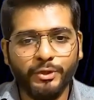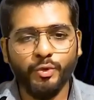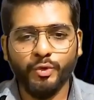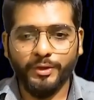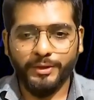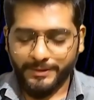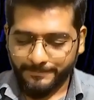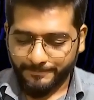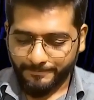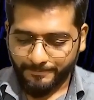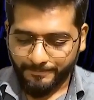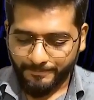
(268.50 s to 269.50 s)
Too good.
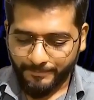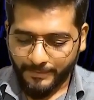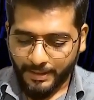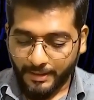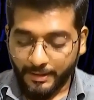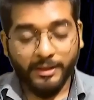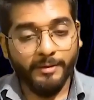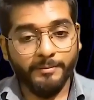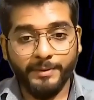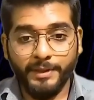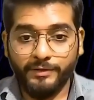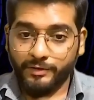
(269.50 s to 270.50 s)

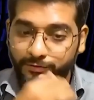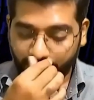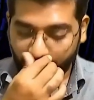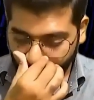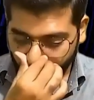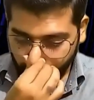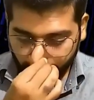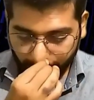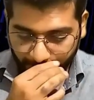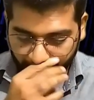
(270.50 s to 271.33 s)
Company is also very good,